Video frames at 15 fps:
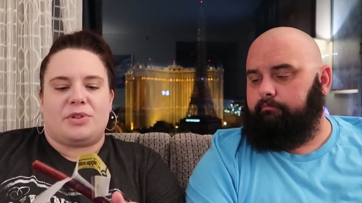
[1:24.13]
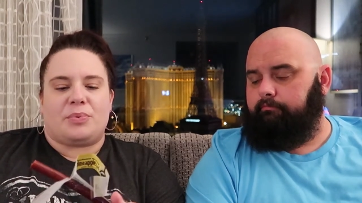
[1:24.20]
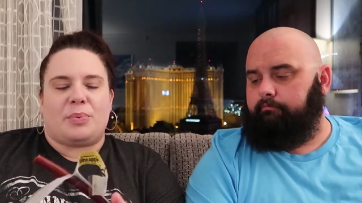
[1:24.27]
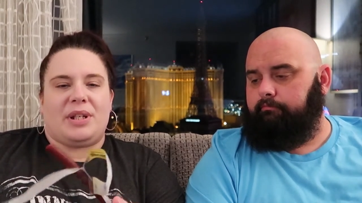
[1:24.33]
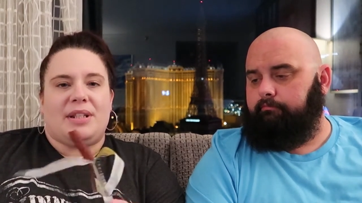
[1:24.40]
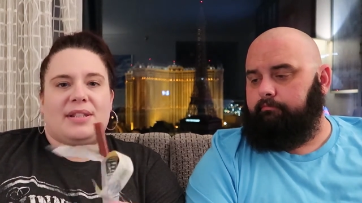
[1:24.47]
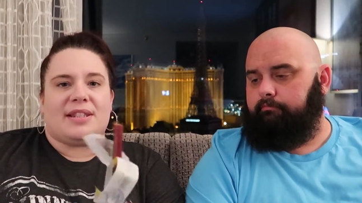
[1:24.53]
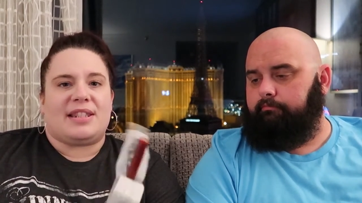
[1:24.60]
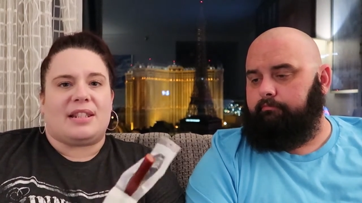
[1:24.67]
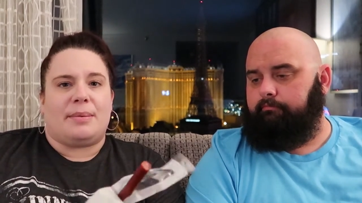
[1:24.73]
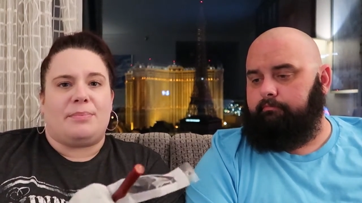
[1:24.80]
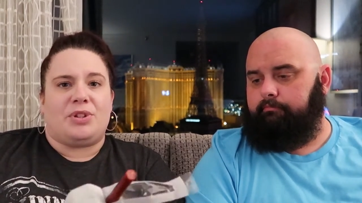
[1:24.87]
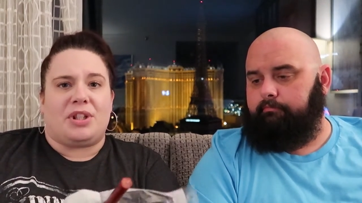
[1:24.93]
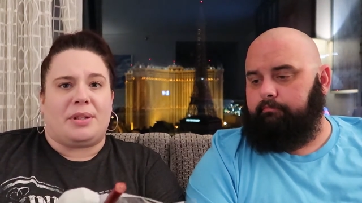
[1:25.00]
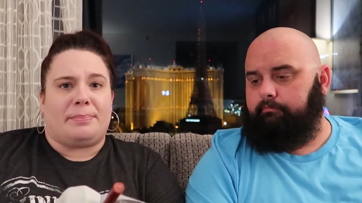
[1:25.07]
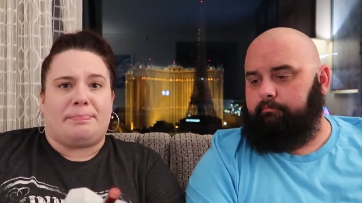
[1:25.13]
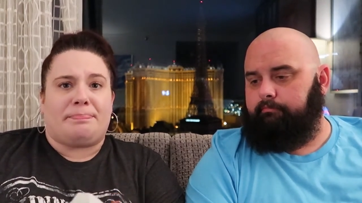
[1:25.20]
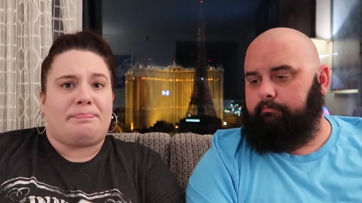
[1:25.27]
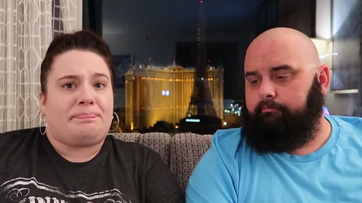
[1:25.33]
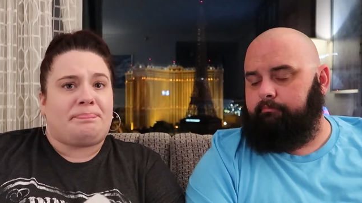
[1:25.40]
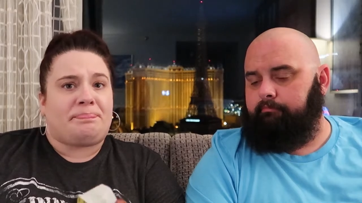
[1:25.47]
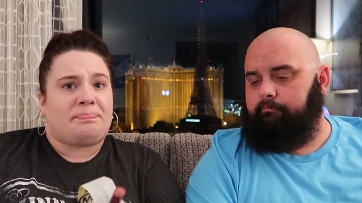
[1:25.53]
Speaker 1: sweetened Slim Jim.
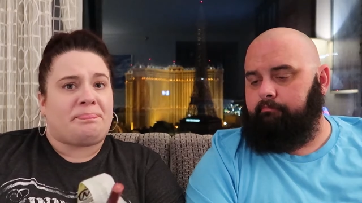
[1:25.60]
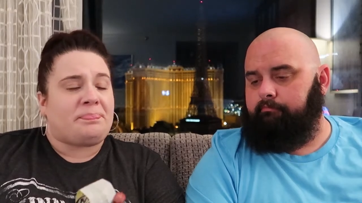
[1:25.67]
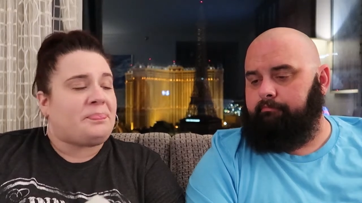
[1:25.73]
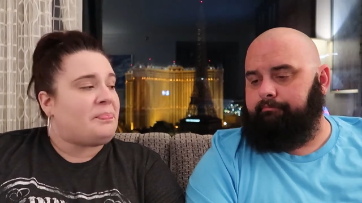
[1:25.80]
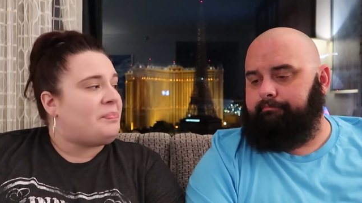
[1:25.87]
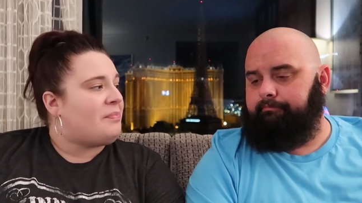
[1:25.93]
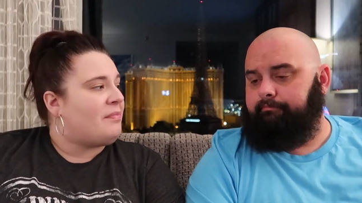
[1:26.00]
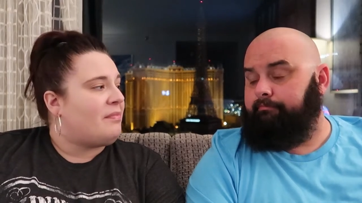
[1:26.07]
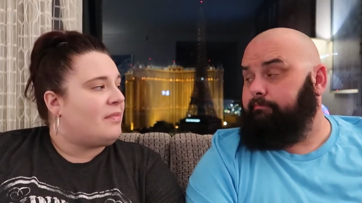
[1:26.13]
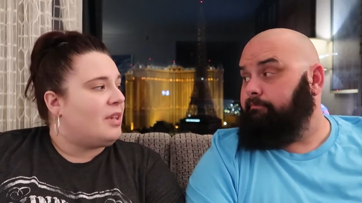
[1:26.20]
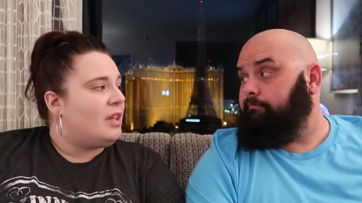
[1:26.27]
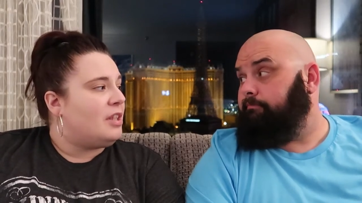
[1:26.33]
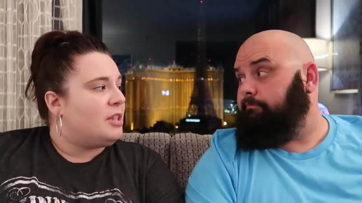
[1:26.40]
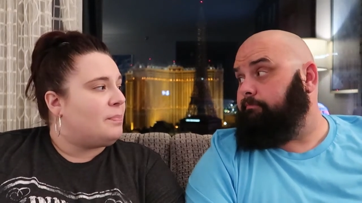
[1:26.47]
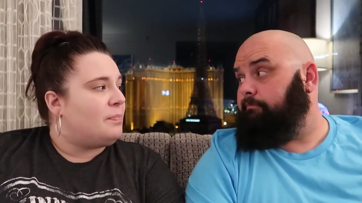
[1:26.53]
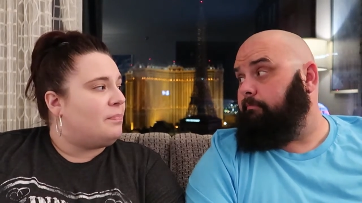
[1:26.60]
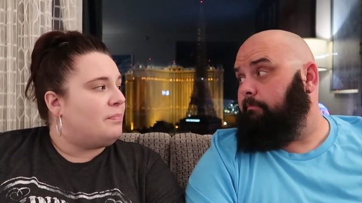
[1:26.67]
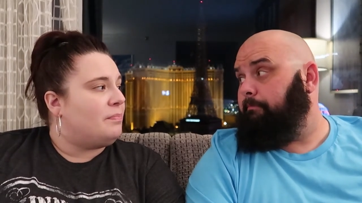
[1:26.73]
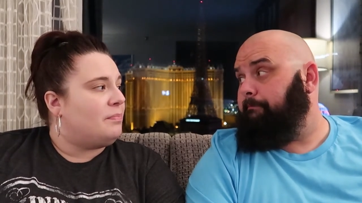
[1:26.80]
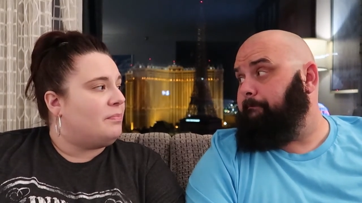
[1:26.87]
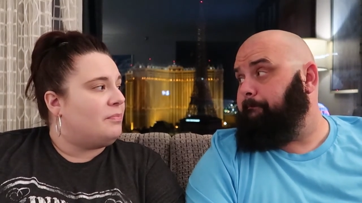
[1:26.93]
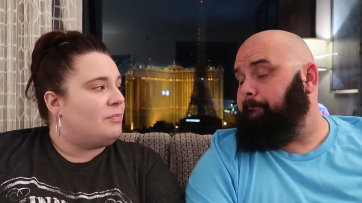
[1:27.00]
It's
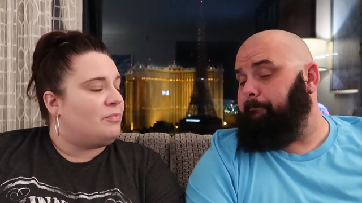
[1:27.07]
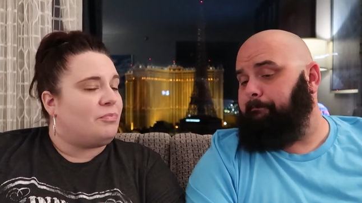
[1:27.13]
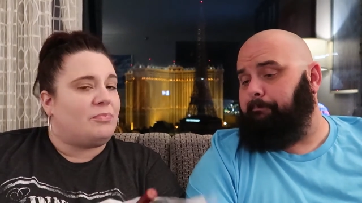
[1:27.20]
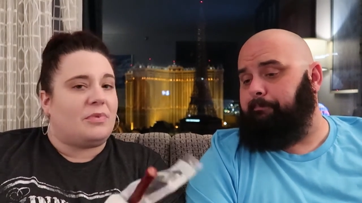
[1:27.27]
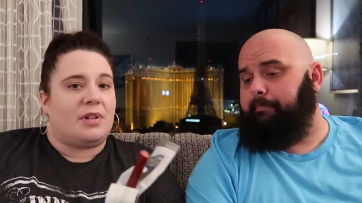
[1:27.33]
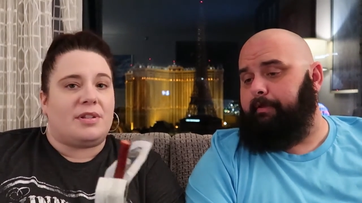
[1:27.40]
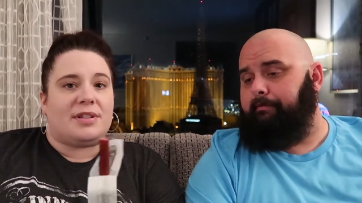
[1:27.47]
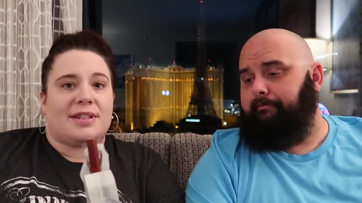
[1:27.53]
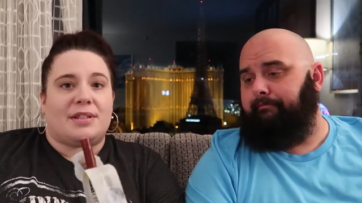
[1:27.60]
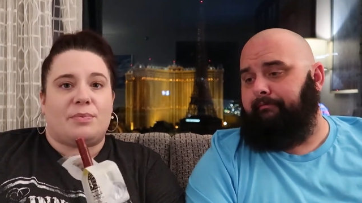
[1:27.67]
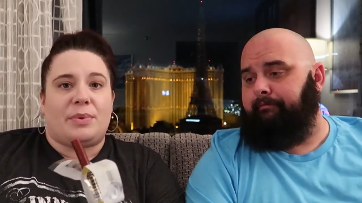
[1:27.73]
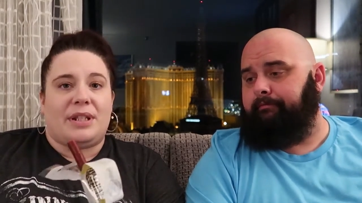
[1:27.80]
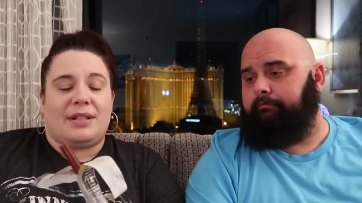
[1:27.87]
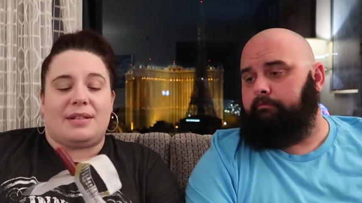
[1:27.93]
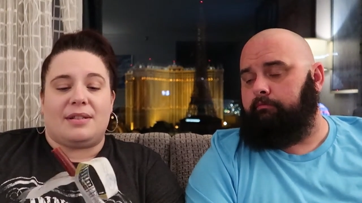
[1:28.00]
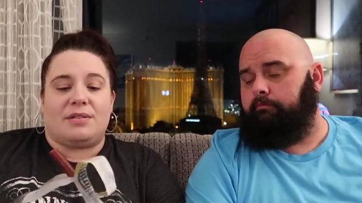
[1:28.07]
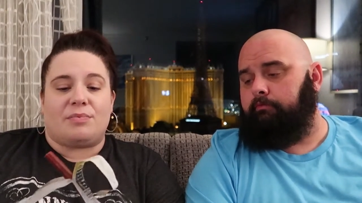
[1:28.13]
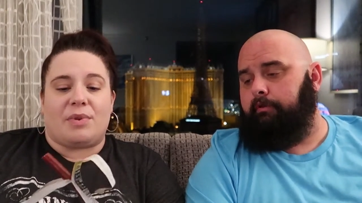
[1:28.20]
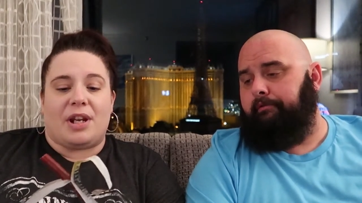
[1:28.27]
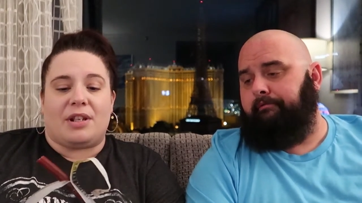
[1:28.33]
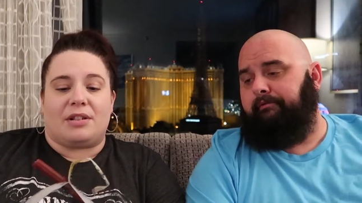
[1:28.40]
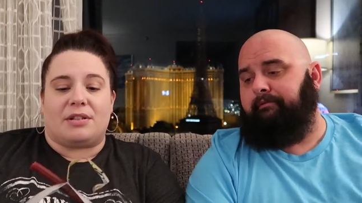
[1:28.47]
a sweetened
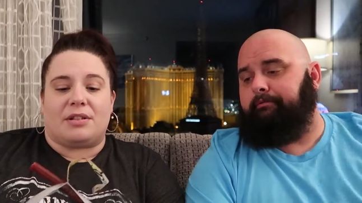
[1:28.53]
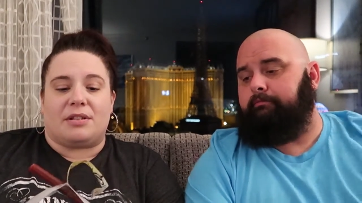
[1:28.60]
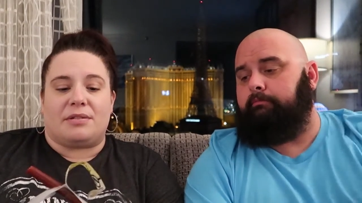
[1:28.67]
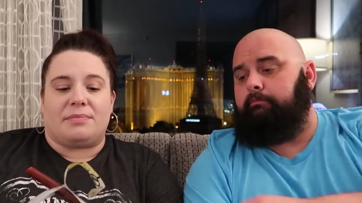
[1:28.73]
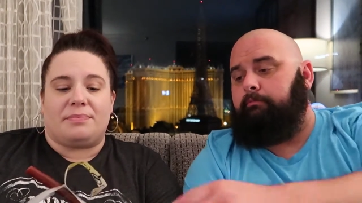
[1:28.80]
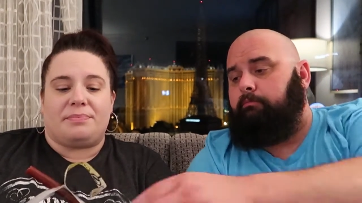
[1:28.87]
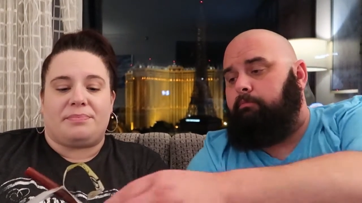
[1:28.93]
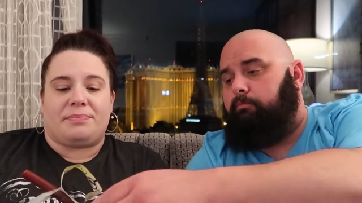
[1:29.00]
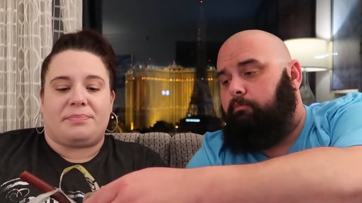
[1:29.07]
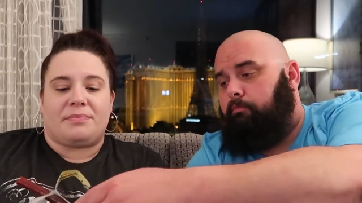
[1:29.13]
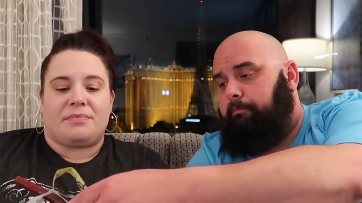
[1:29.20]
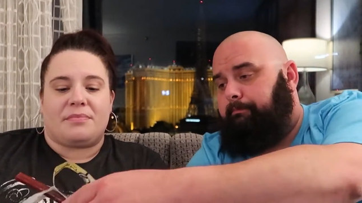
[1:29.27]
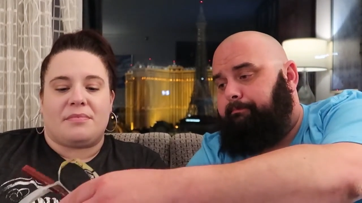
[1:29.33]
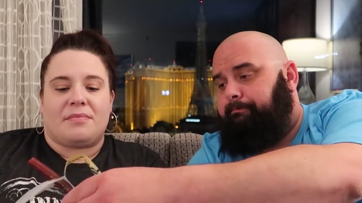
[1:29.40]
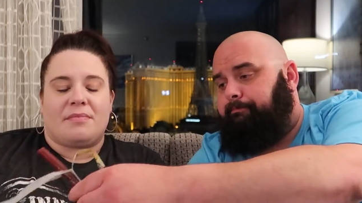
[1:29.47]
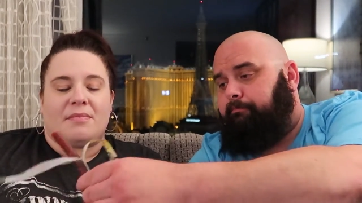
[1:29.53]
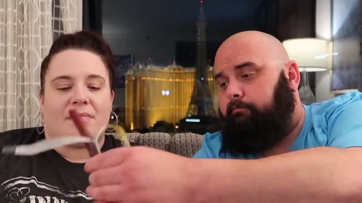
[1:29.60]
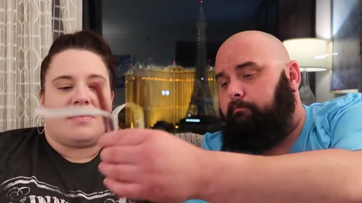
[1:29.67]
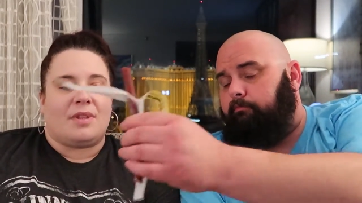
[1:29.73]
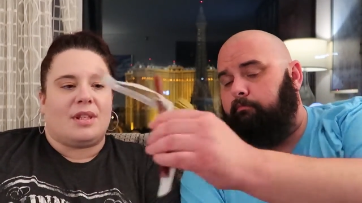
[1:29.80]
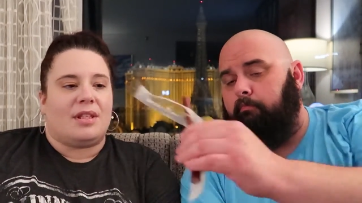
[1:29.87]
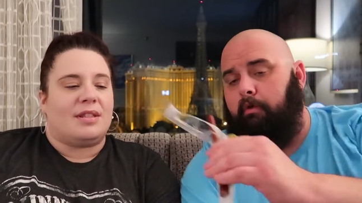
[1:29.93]
regular
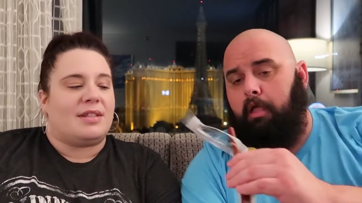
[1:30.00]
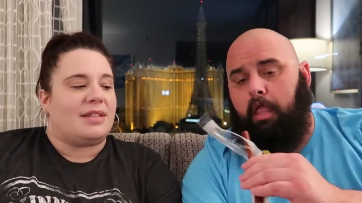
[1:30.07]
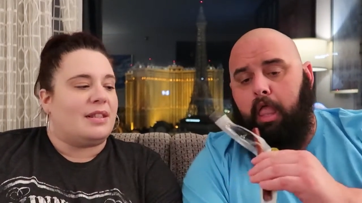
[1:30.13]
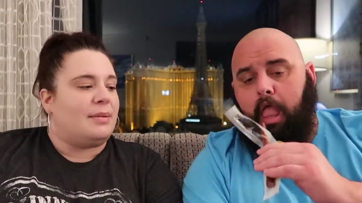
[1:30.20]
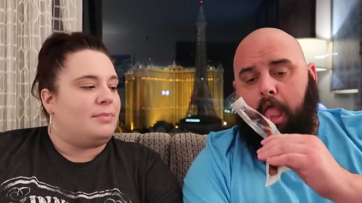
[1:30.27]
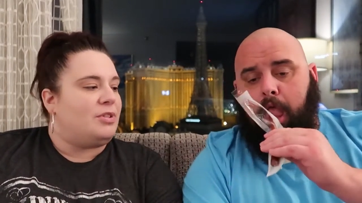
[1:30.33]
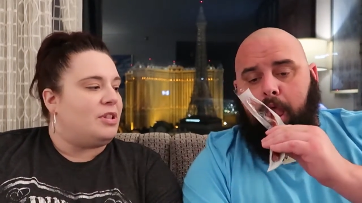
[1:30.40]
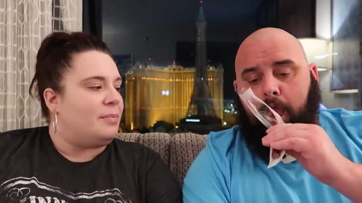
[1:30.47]
Slim